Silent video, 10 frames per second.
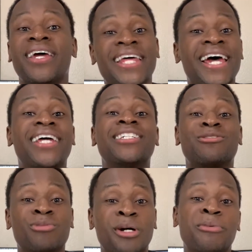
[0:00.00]
That is
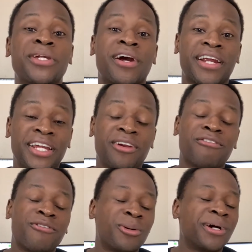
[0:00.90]
what we are here
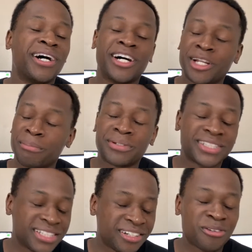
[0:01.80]
for 100%
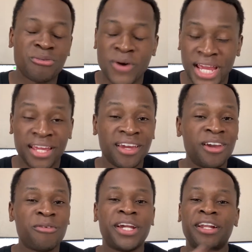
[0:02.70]
of the way.
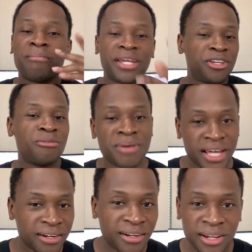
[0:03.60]
We're here to make you
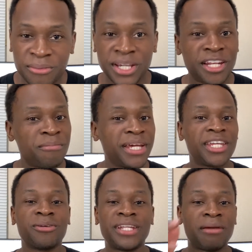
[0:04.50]
better. We're here to make
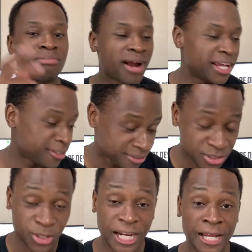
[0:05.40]
your day brighter,
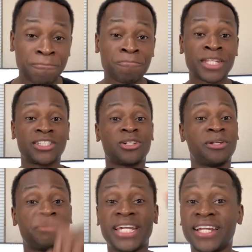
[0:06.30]
okay? So
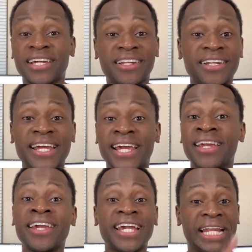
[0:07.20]
in the beginning of the day
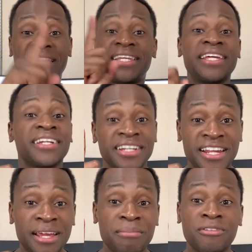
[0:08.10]
and at the end of the
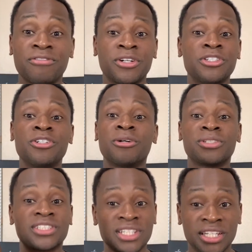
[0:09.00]
day, before you go to
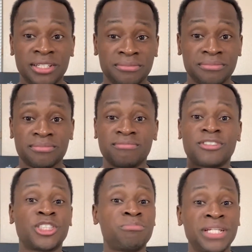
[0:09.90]
sleep,
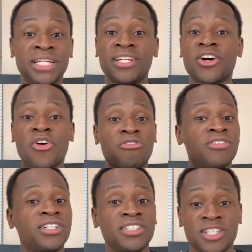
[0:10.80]
speak
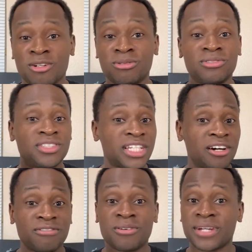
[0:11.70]
over
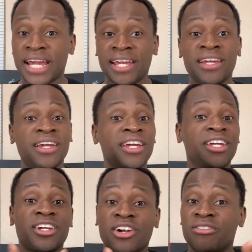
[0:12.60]
yourself, okay?
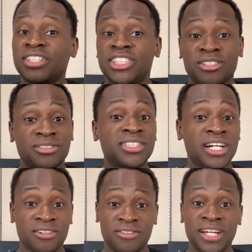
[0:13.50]
Encourage
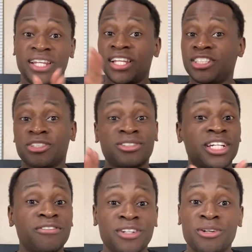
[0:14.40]
yourself. Let
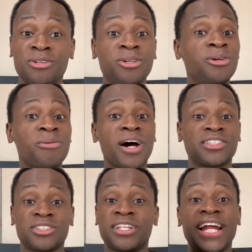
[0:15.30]
yourself know who you are
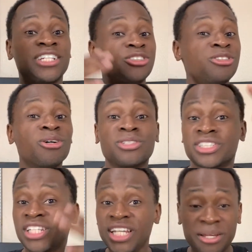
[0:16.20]
so that as you go to
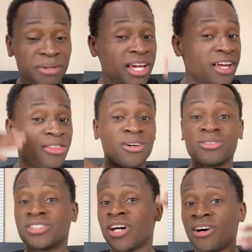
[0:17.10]
sleep,
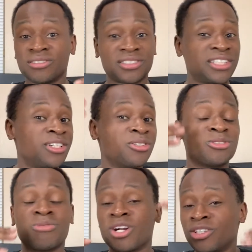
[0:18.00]
those thoughts and those
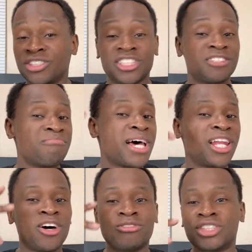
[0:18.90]
words just
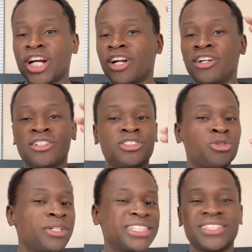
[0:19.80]
mellow, turn,
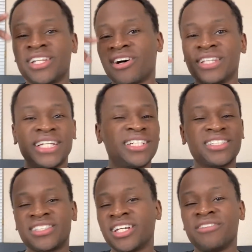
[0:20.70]
twist, and all that good
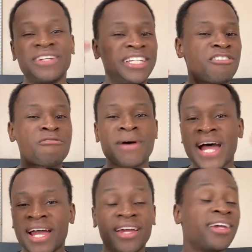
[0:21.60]
stuff in your
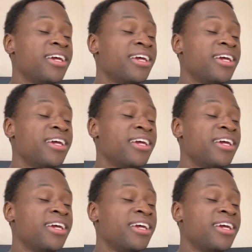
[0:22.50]
mind.